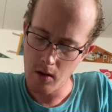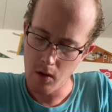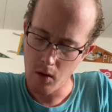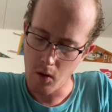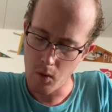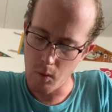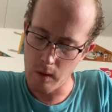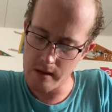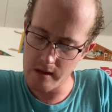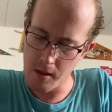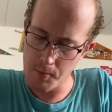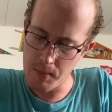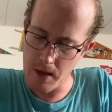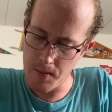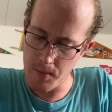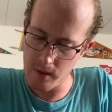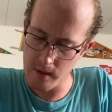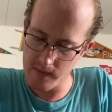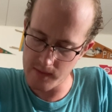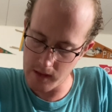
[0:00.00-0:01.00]
When the
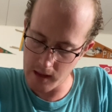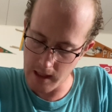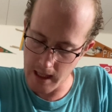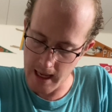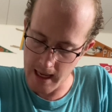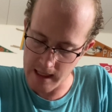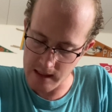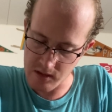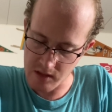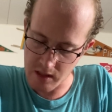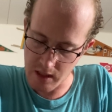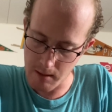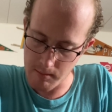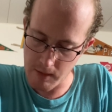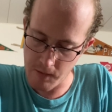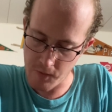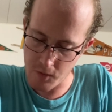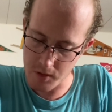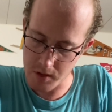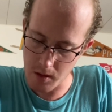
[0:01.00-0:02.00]
people of the land come
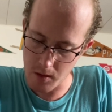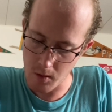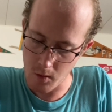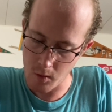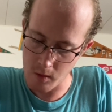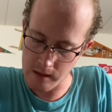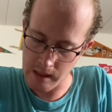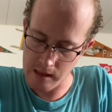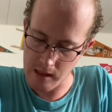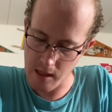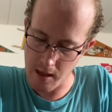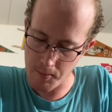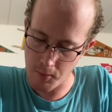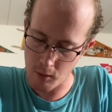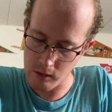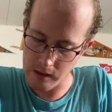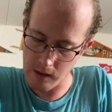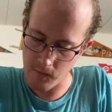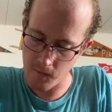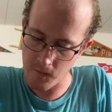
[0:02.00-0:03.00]
before the Lord at the
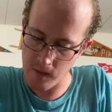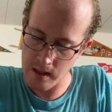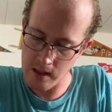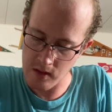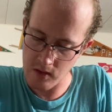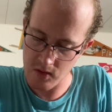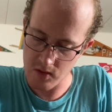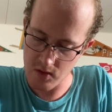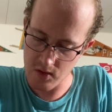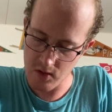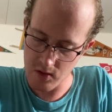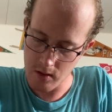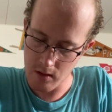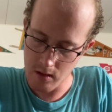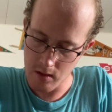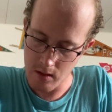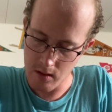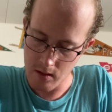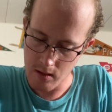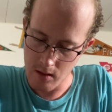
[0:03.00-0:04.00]
appointed feasts,
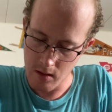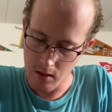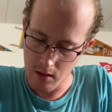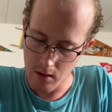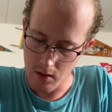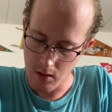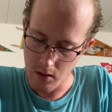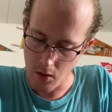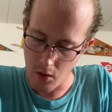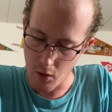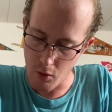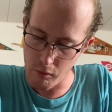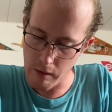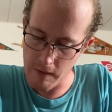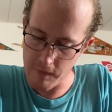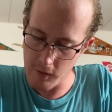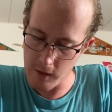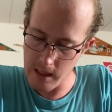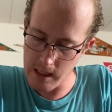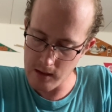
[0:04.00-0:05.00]

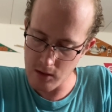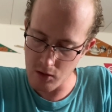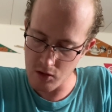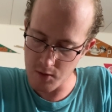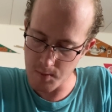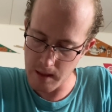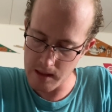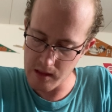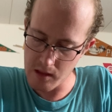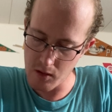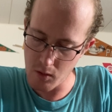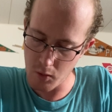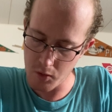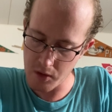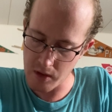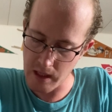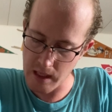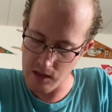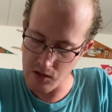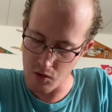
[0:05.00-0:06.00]
whoever enters by the north
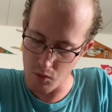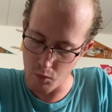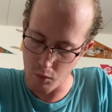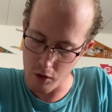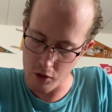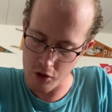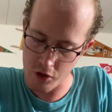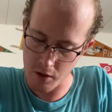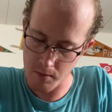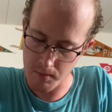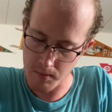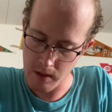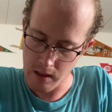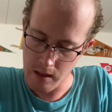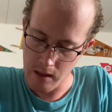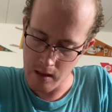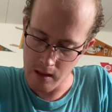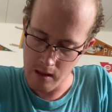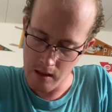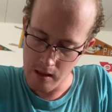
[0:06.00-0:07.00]
gate to worship
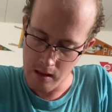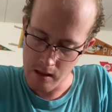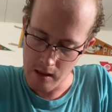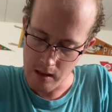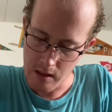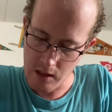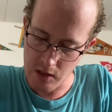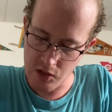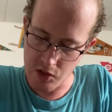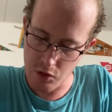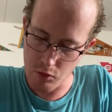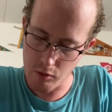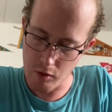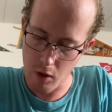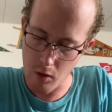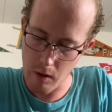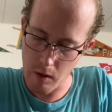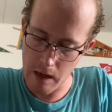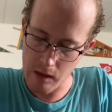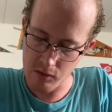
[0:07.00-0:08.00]
is to
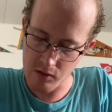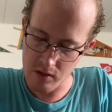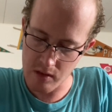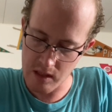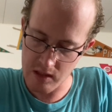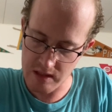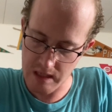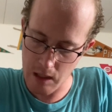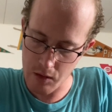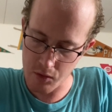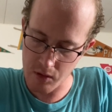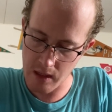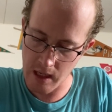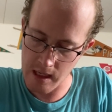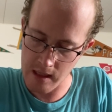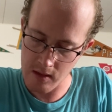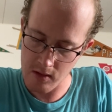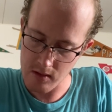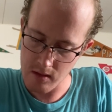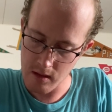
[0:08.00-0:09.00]
go out the south
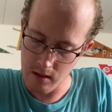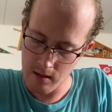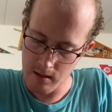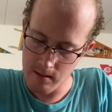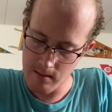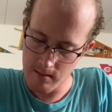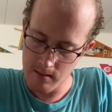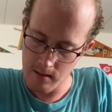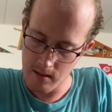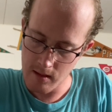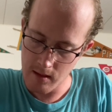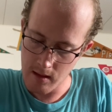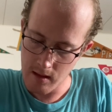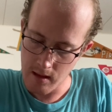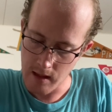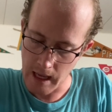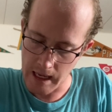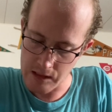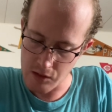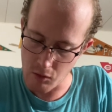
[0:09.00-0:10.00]
gate,
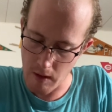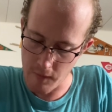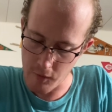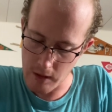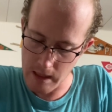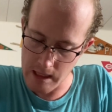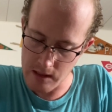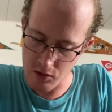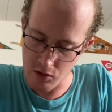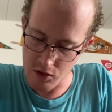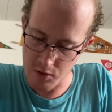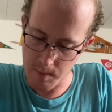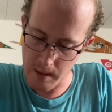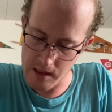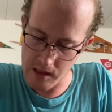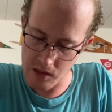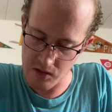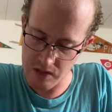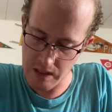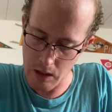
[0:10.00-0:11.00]
and whoever enters by
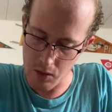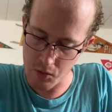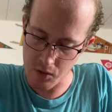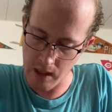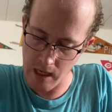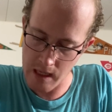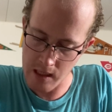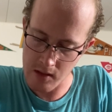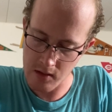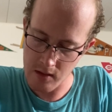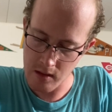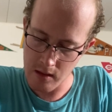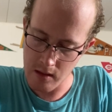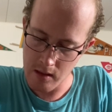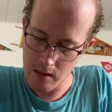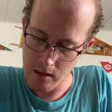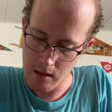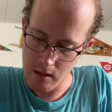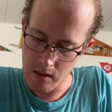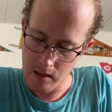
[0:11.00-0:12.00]
the south gate
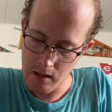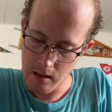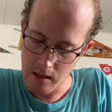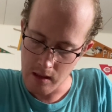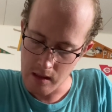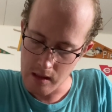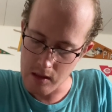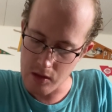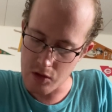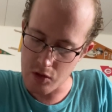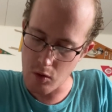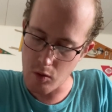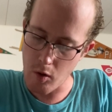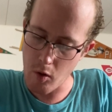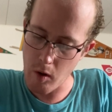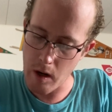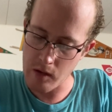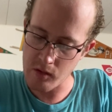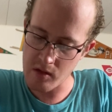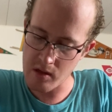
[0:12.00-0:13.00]
is to go
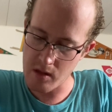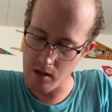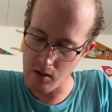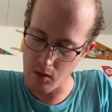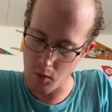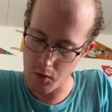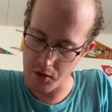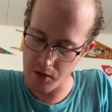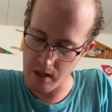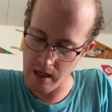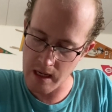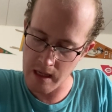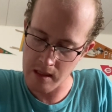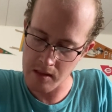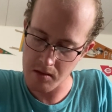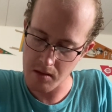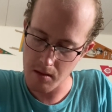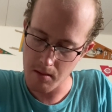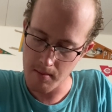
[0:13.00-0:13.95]
out the north gate.